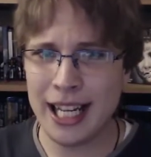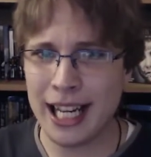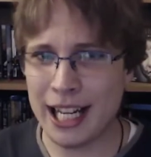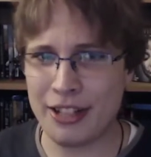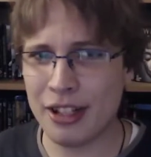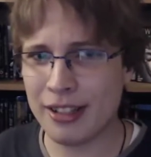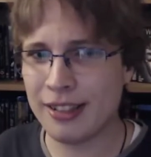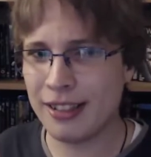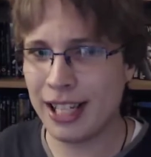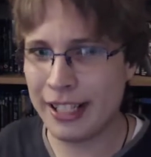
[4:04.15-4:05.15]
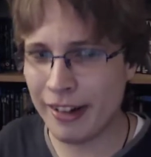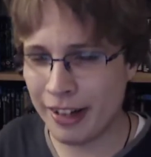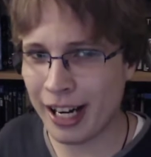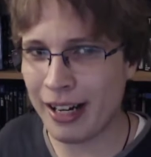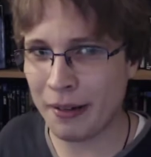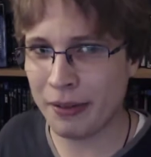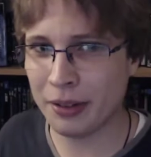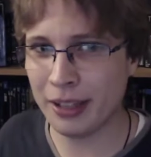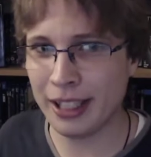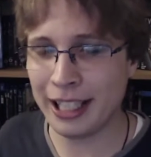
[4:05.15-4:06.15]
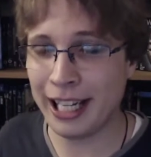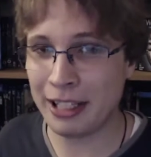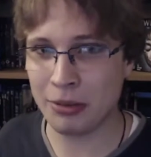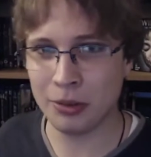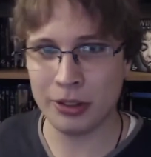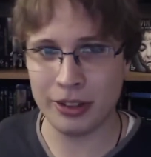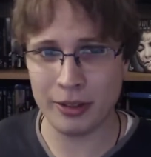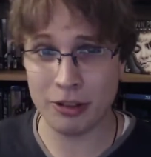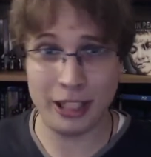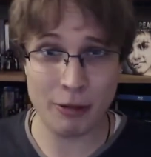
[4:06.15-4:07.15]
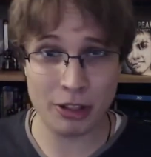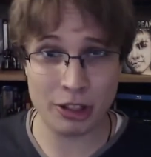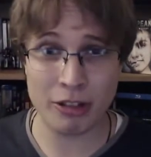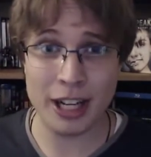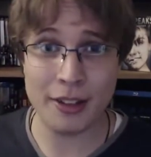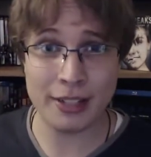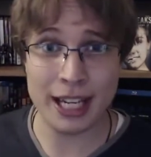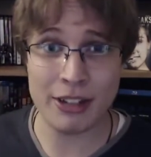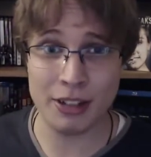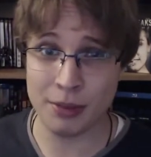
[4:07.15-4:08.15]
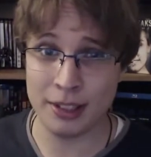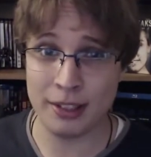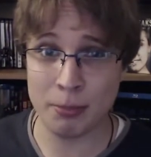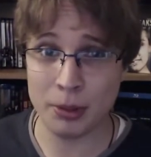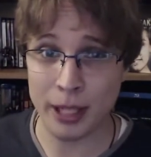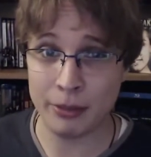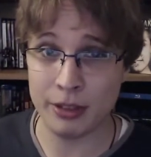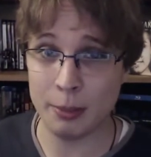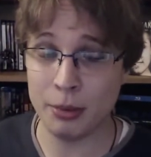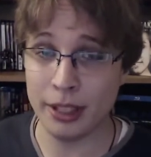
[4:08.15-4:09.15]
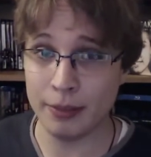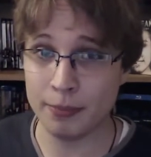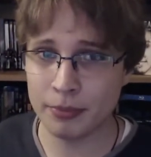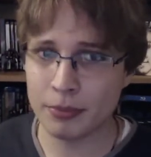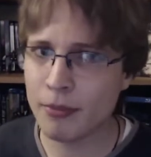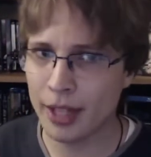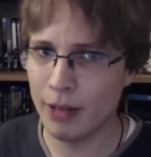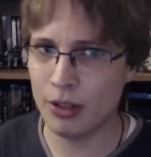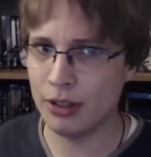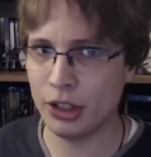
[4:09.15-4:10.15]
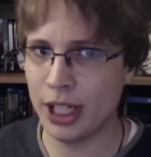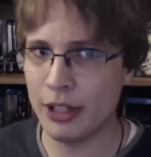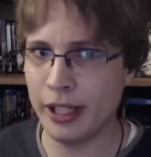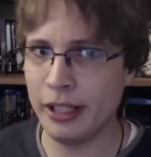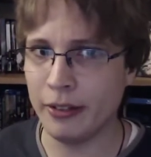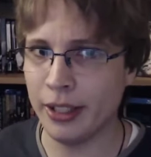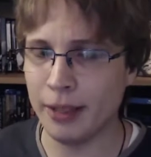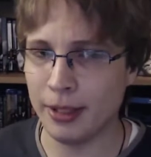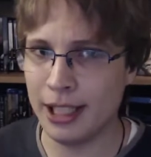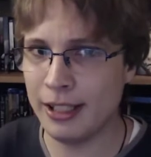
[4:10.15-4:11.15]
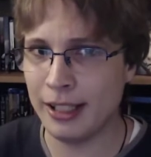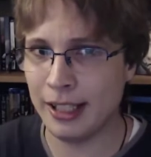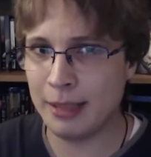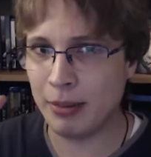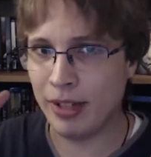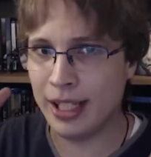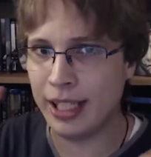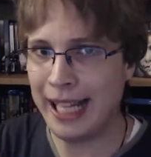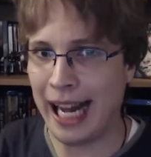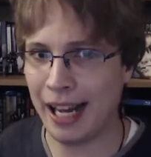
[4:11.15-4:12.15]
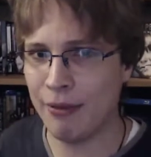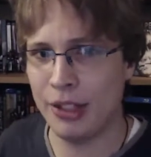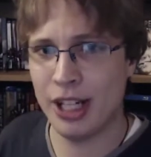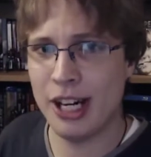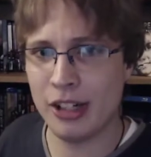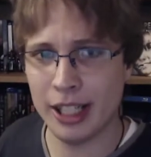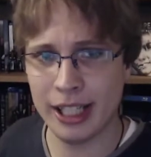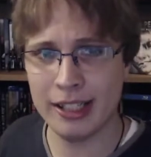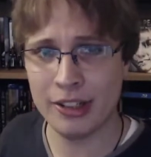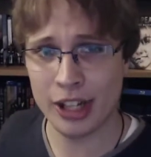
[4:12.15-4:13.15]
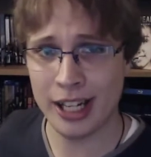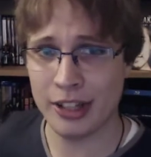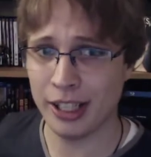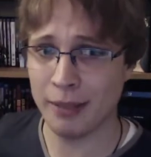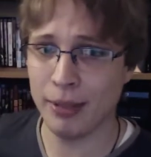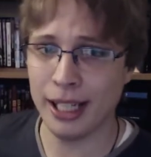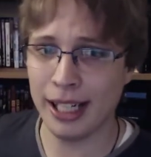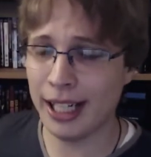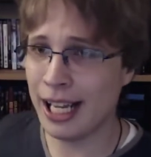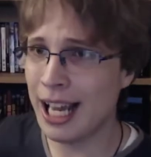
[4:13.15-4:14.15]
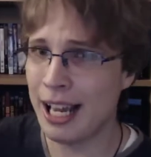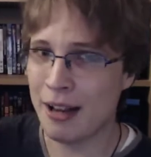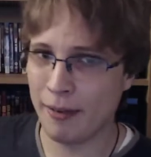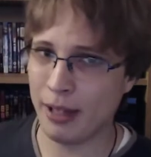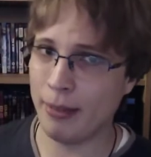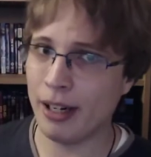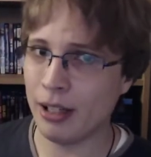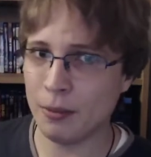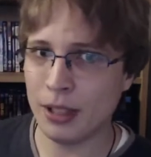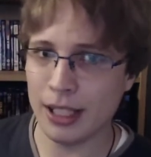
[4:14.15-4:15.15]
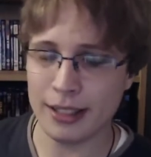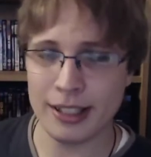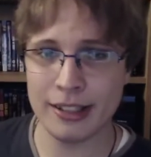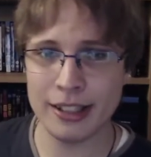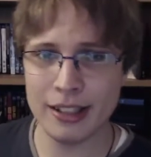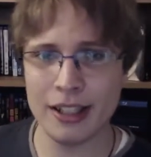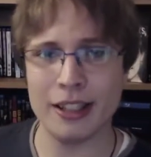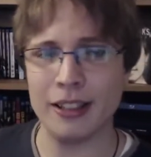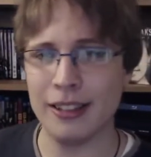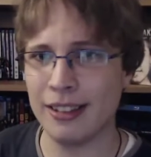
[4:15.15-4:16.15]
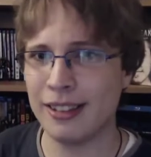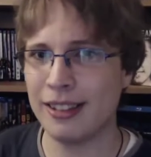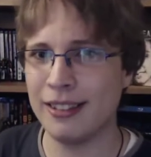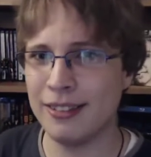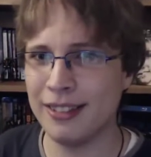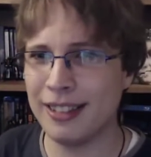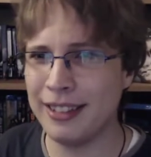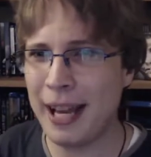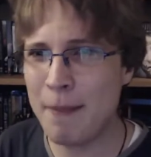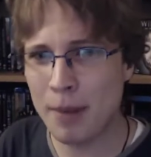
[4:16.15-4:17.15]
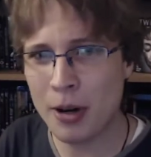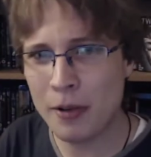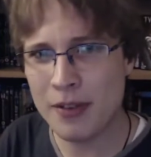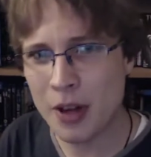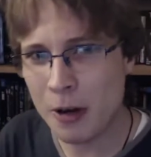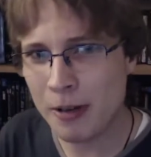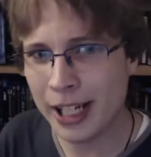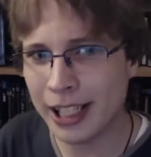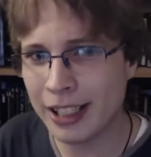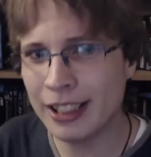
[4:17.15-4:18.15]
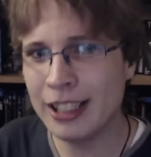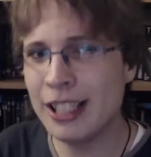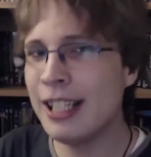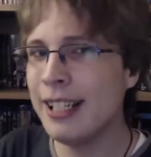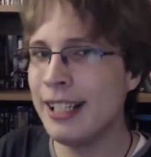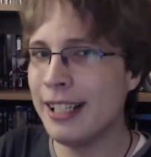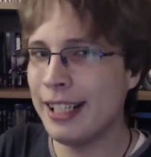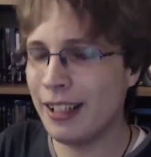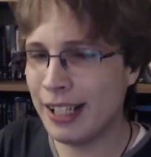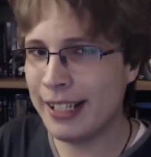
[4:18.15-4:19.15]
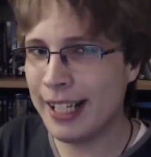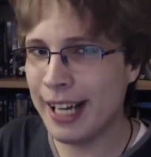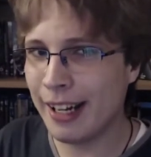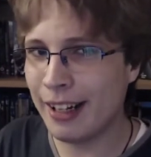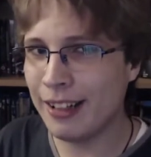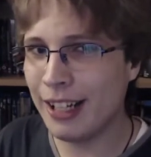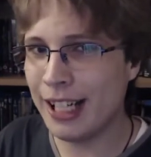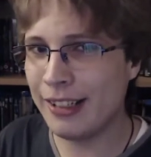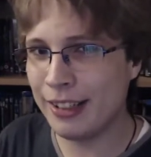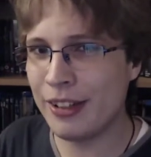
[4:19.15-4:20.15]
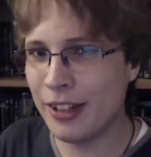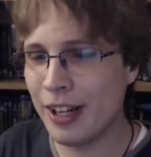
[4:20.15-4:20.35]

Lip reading: It's just, I don't know how I feel it towards, because it was a straight adaptation up to this point. It wasn't changing anything, but then at this point went, nah, we're changing it, and it's changed it completely for the better and worse. I just don't know, because them both knowing the idea, I just don't know.